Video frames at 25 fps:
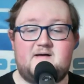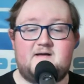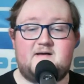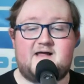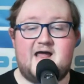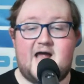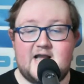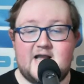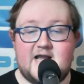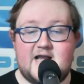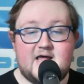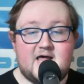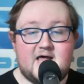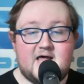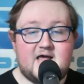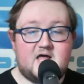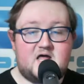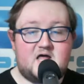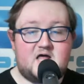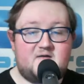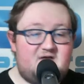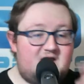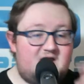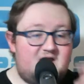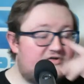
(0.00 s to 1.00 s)
Again,
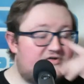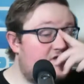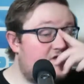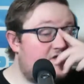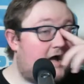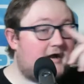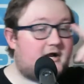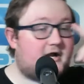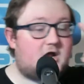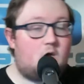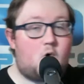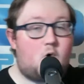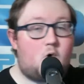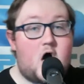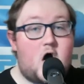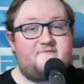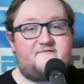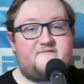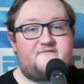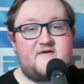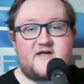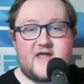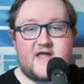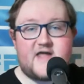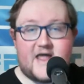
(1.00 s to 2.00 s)
if he does not go
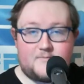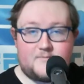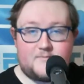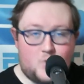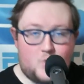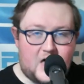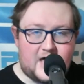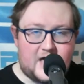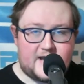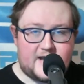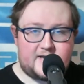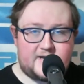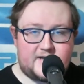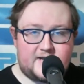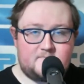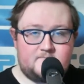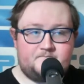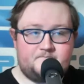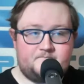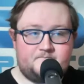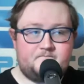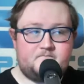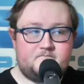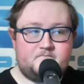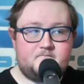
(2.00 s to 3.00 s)
off in Game 1,
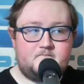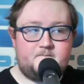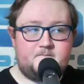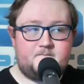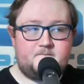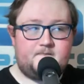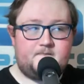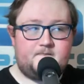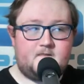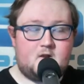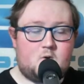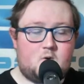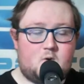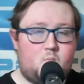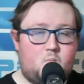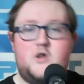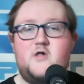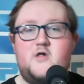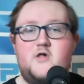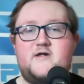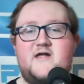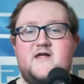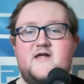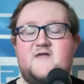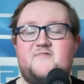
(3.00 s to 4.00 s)
we're
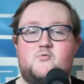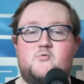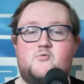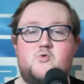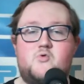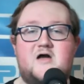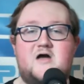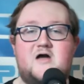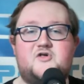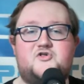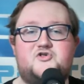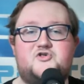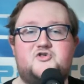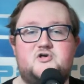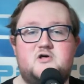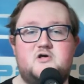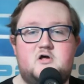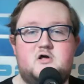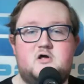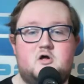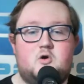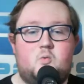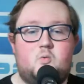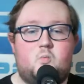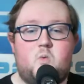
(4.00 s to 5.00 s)
looking at the Rush
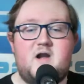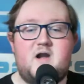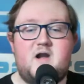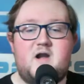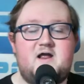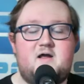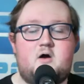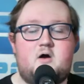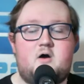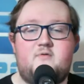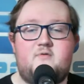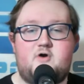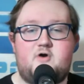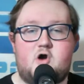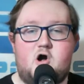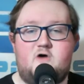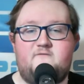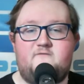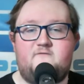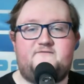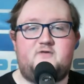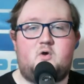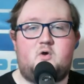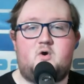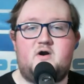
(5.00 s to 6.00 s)
winning on their
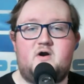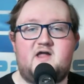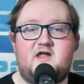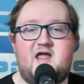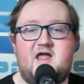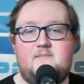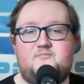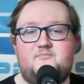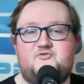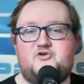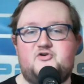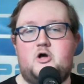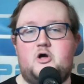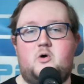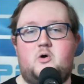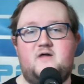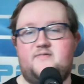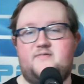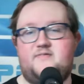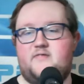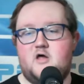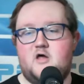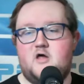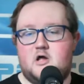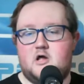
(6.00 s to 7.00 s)
home floor in Game 2,
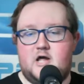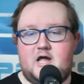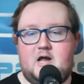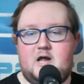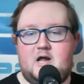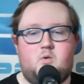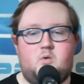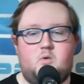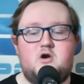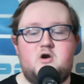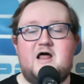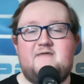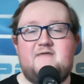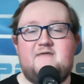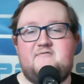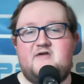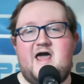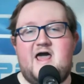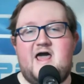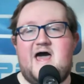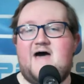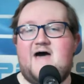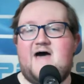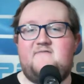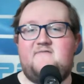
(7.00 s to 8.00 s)
and we're not even
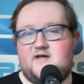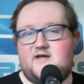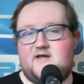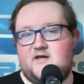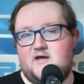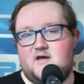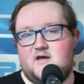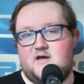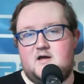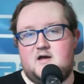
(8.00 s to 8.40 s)
having